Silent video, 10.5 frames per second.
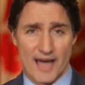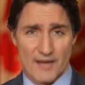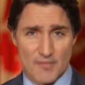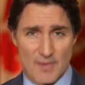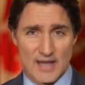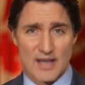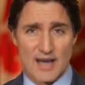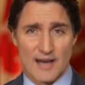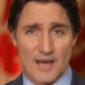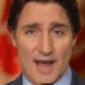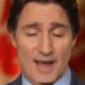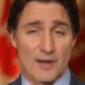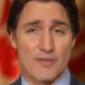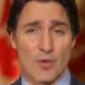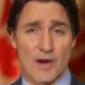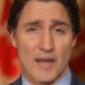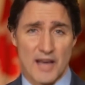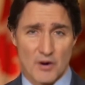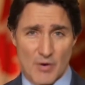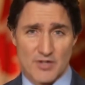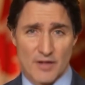admitting it in plain
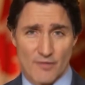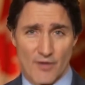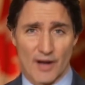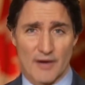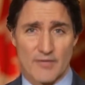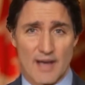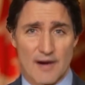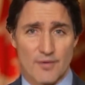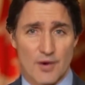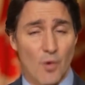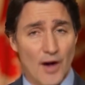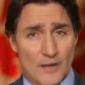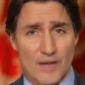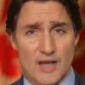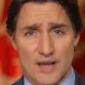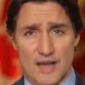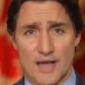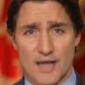English in front of everyone.